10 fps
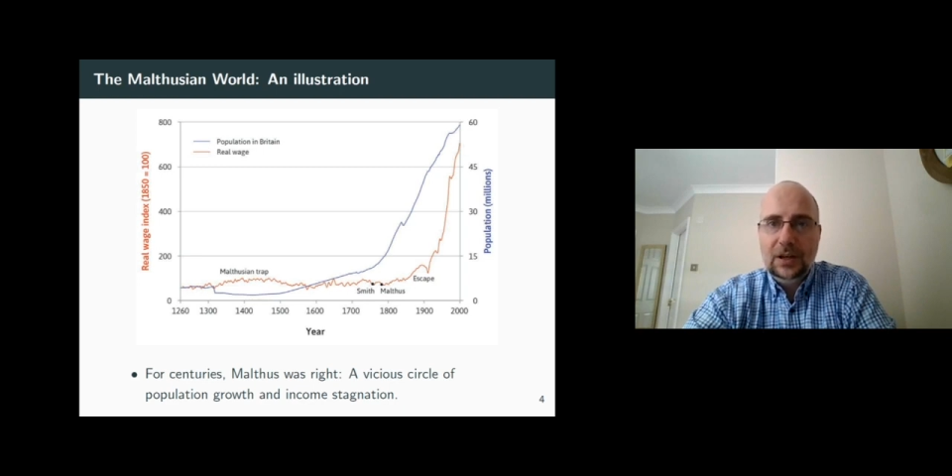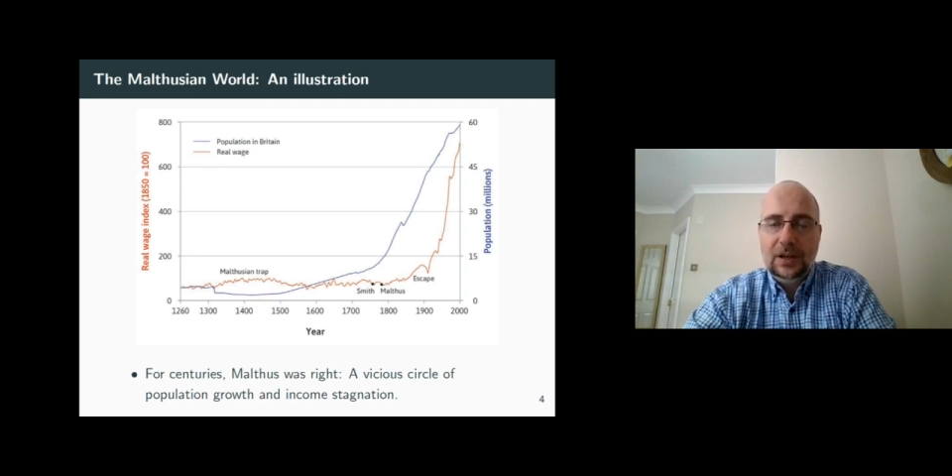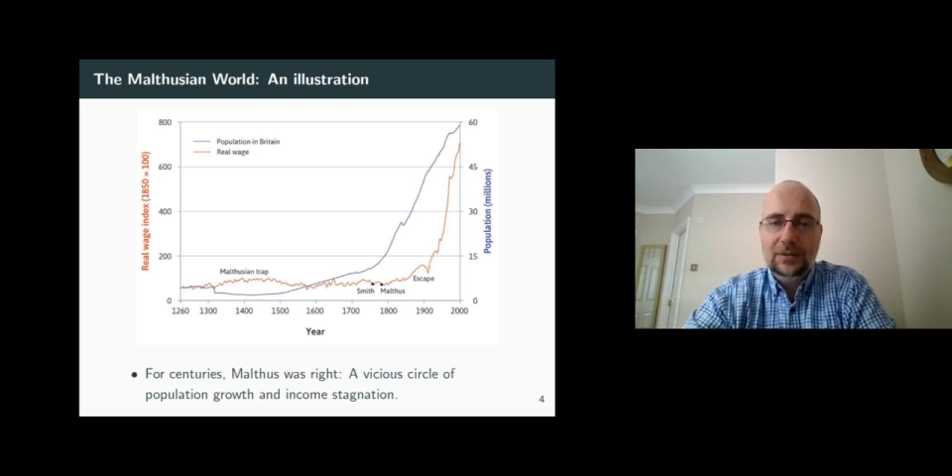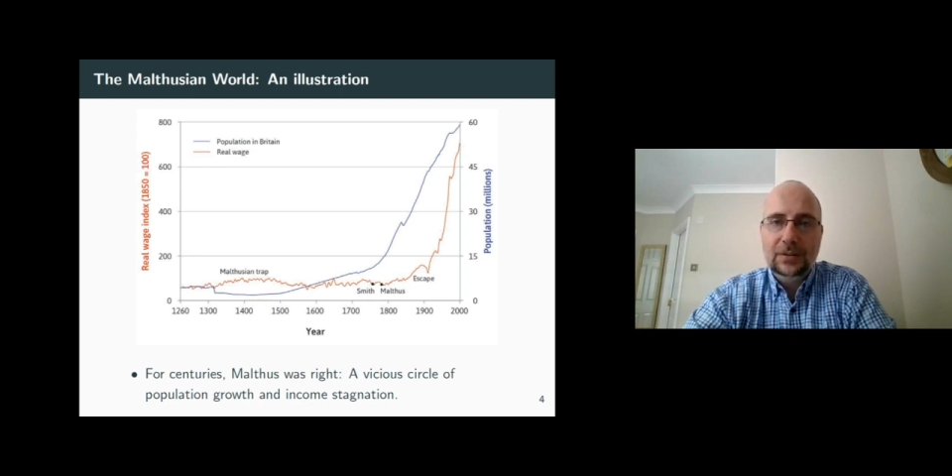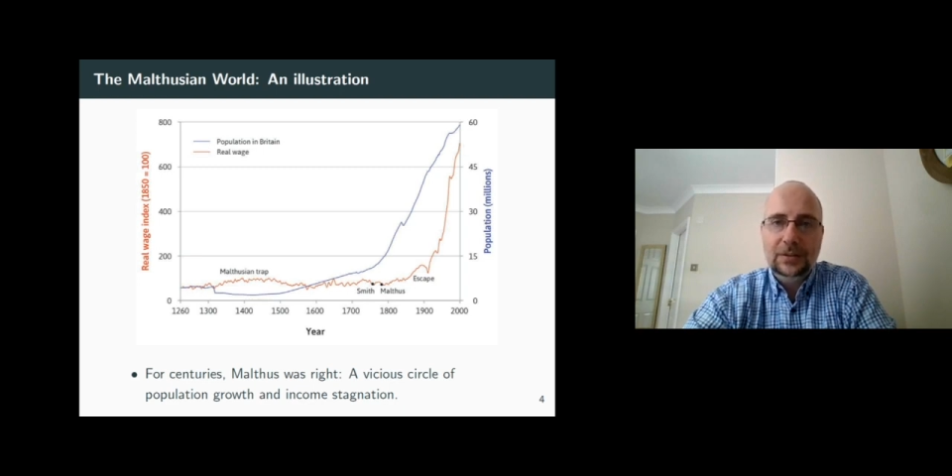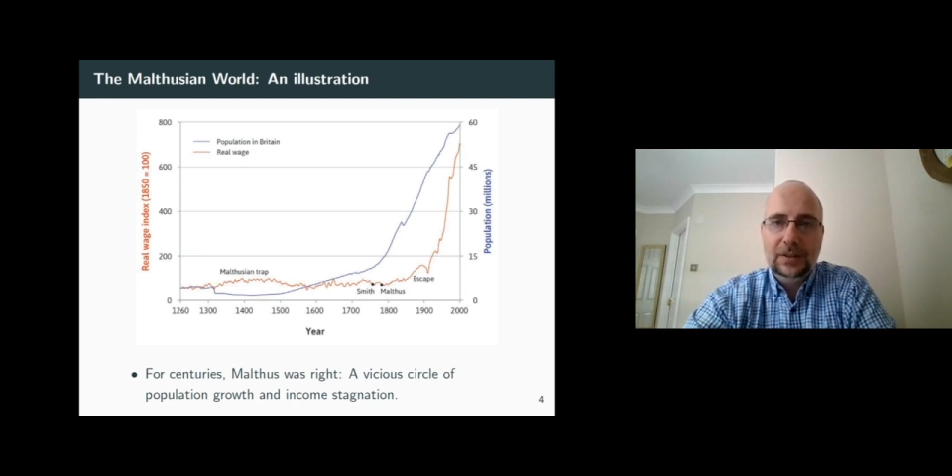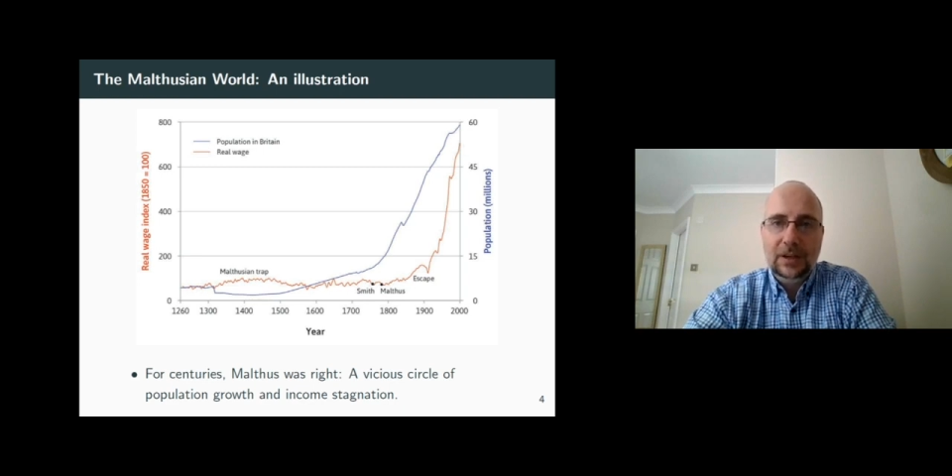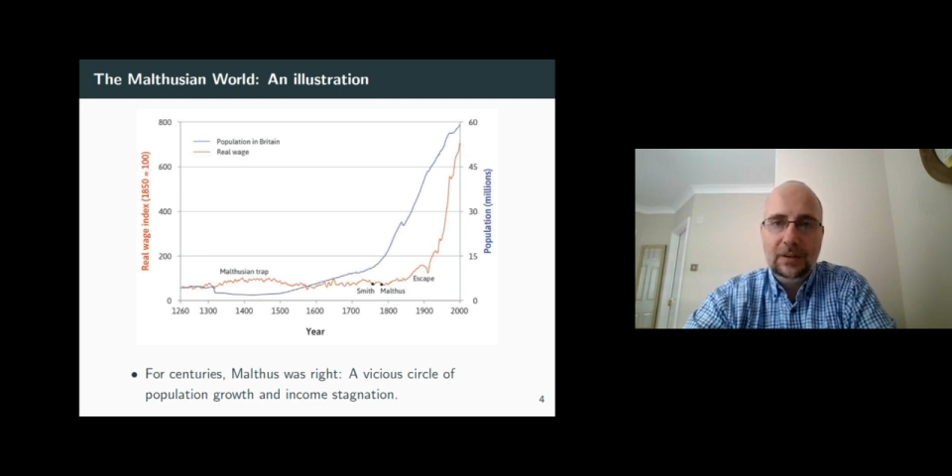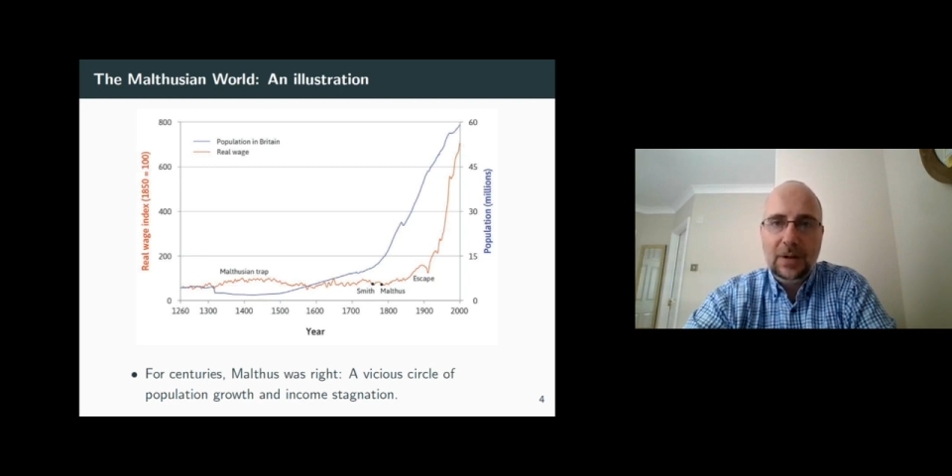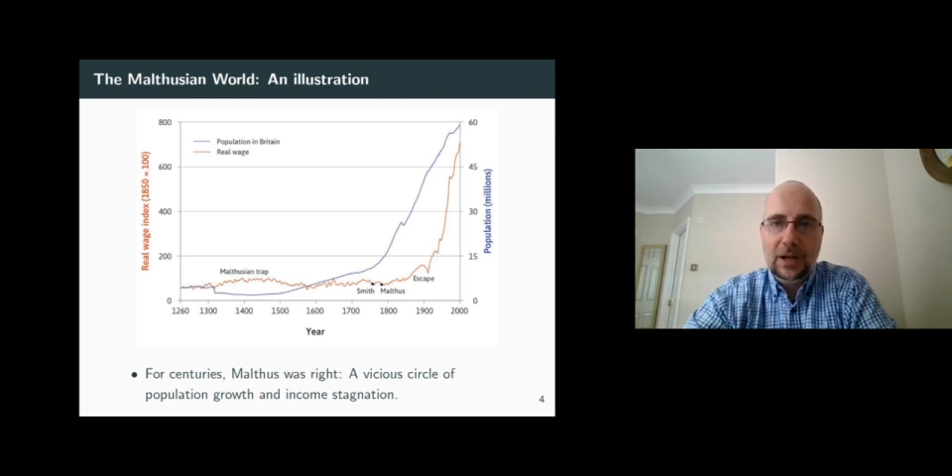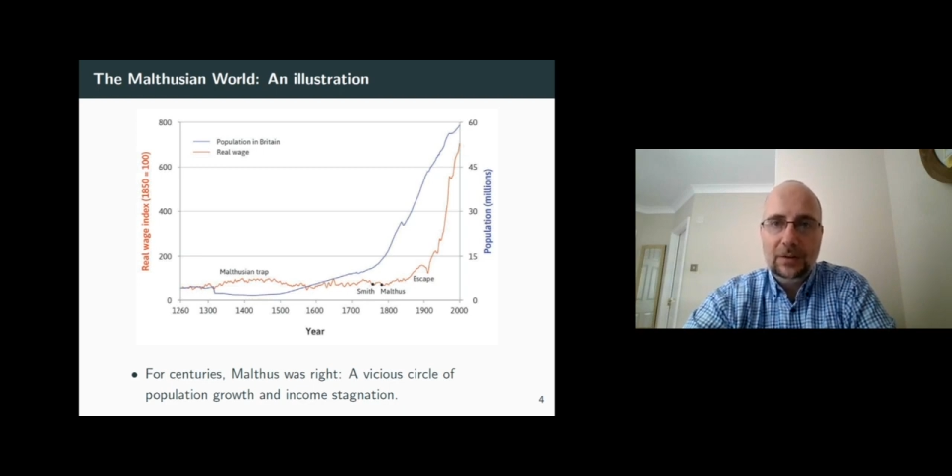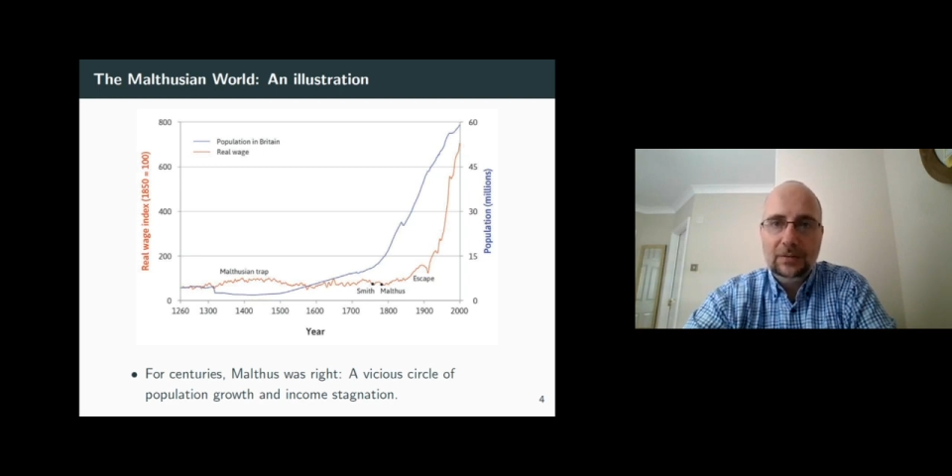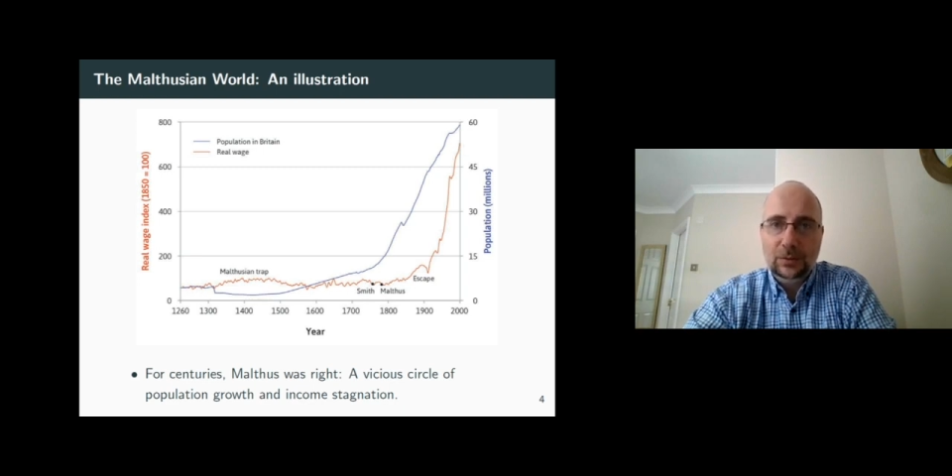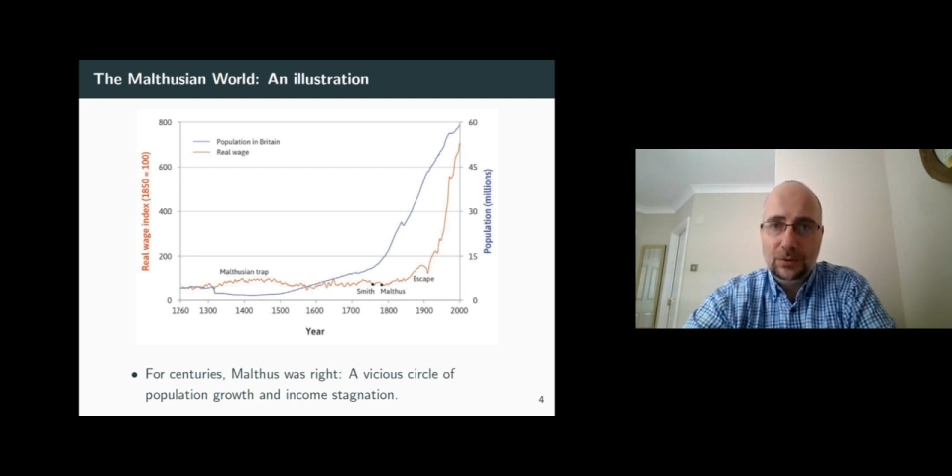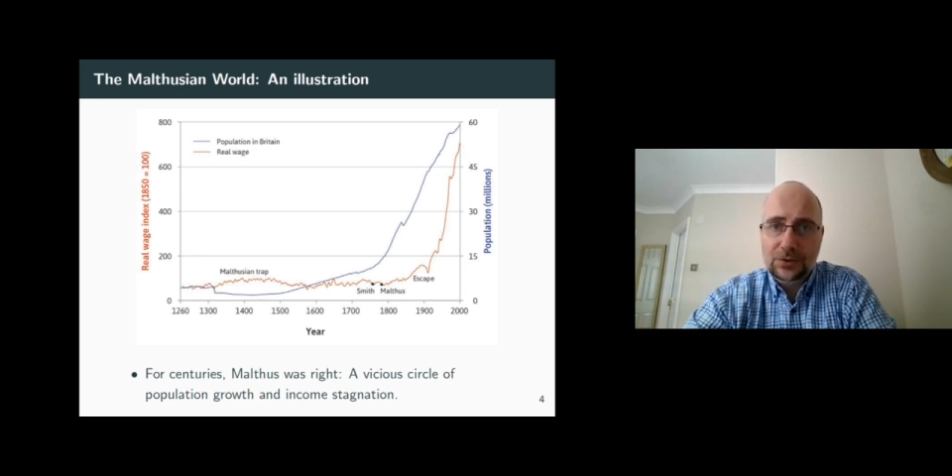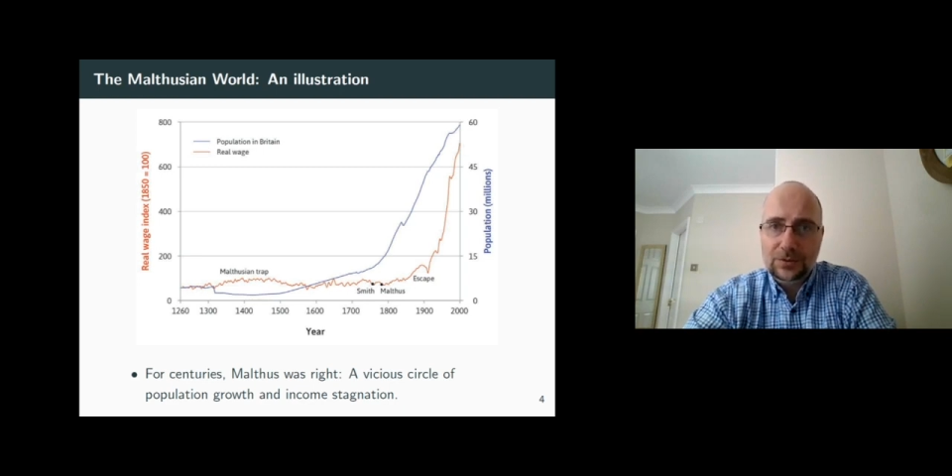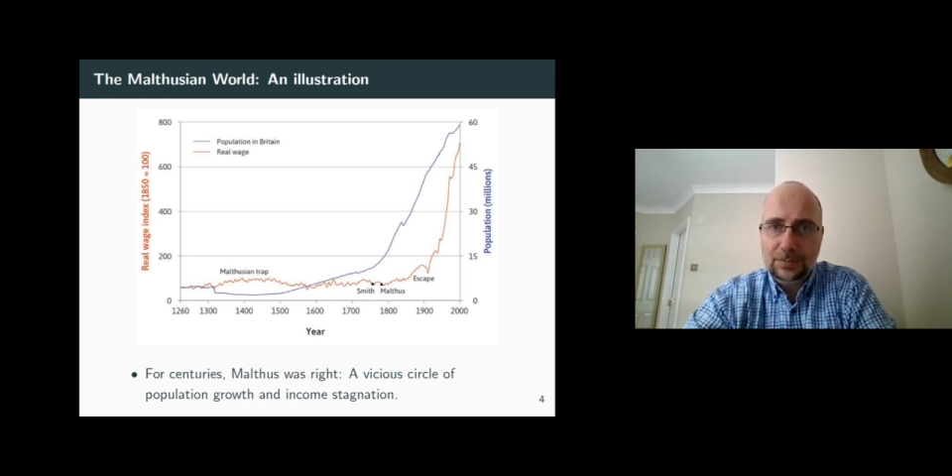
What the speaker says: after T.R. Malthus.